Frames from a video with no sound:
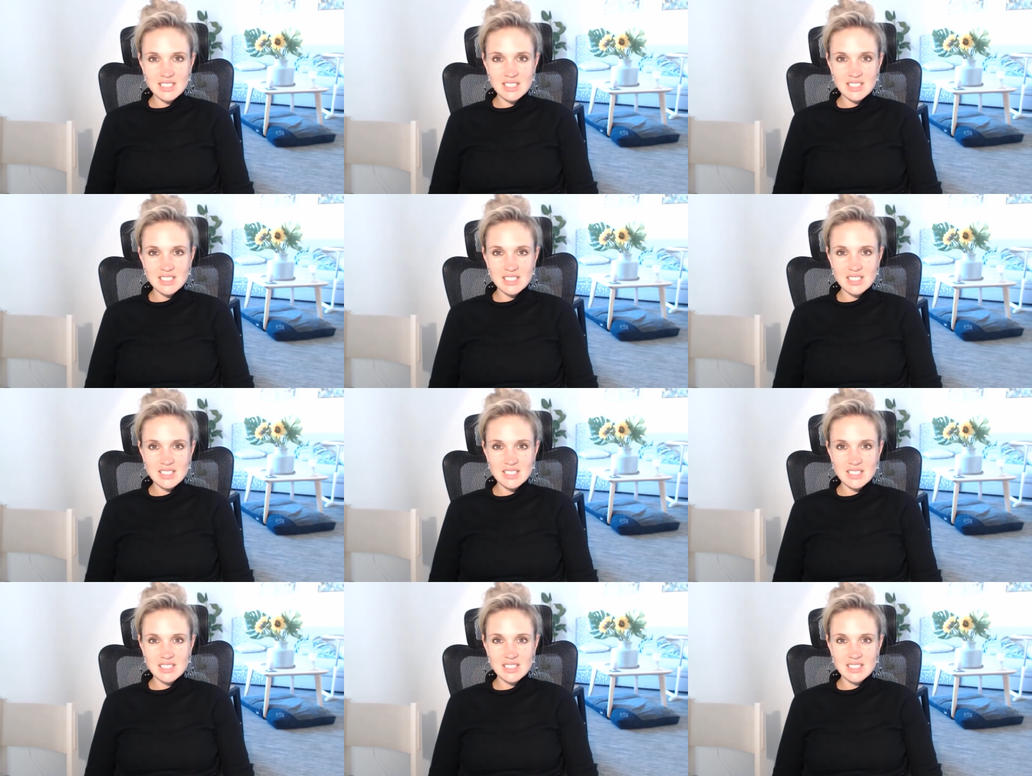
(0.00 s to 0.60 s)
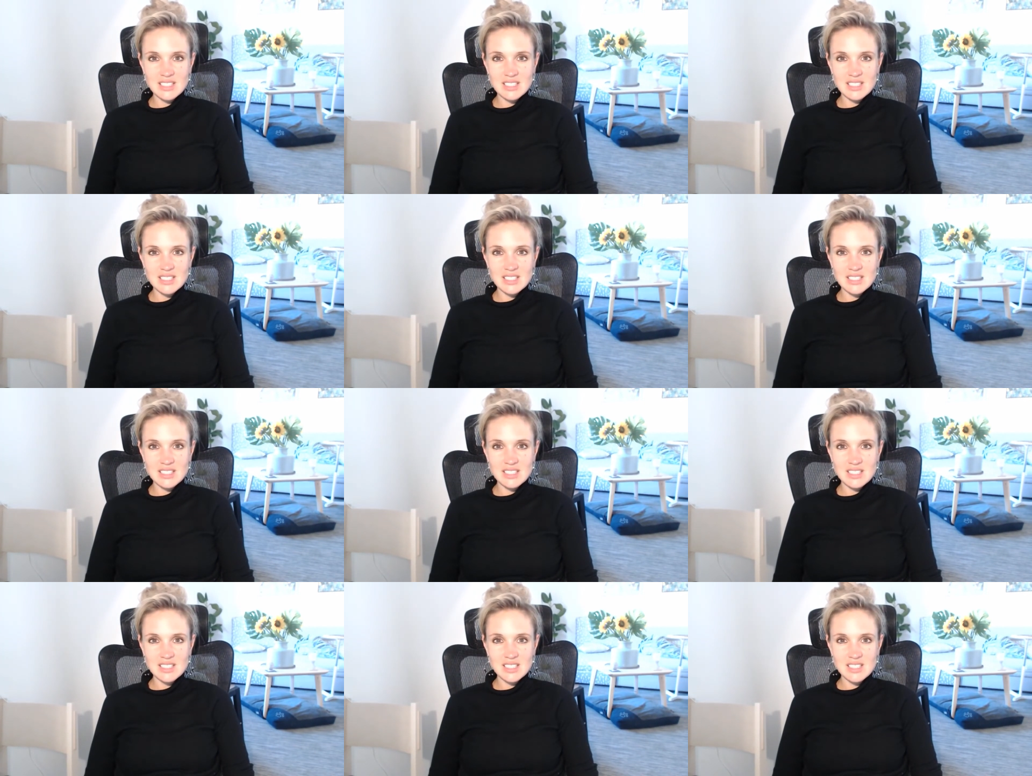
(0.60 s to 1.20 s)

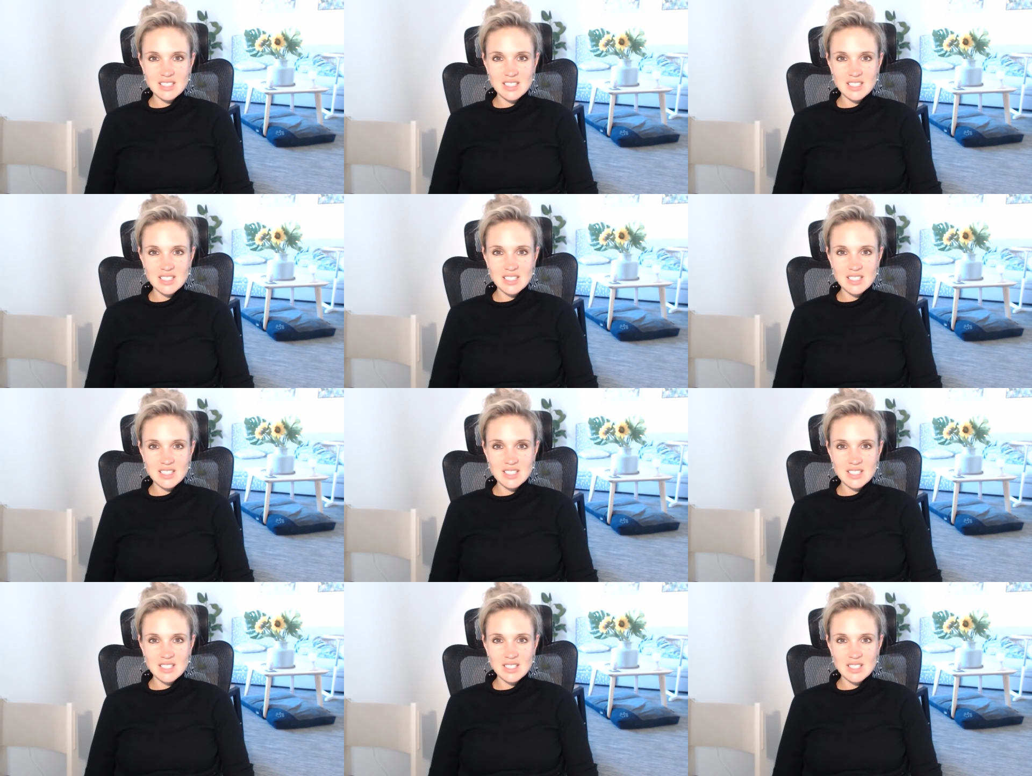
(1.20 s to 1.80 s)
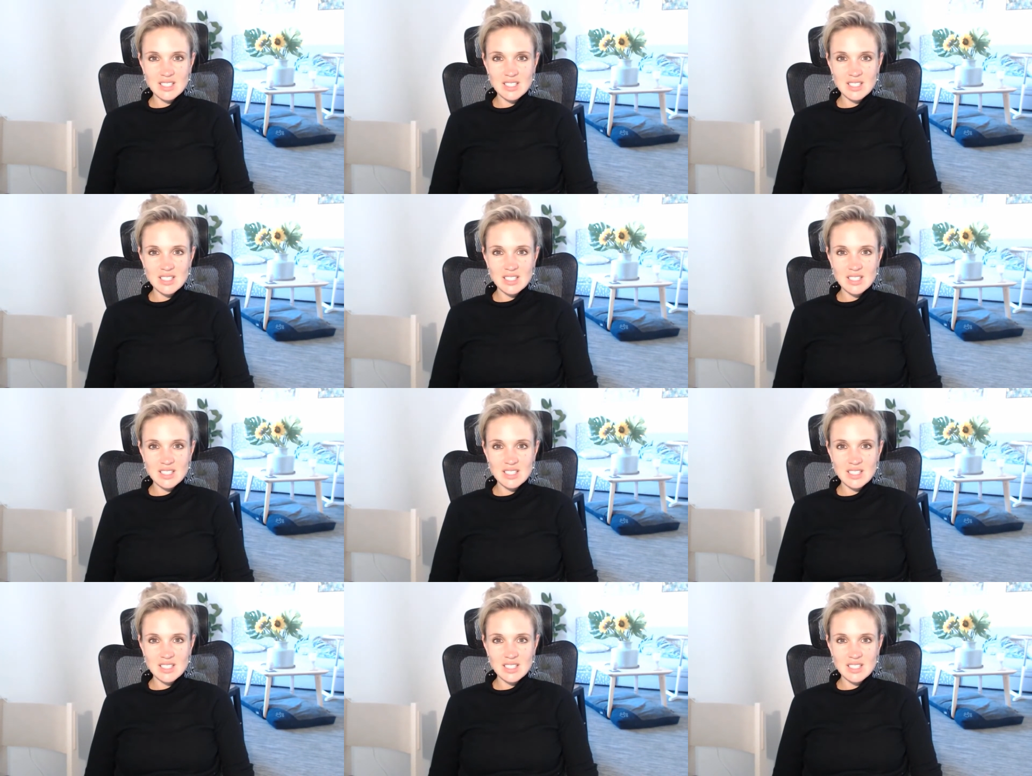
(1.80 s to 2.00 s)
Nobody speaks.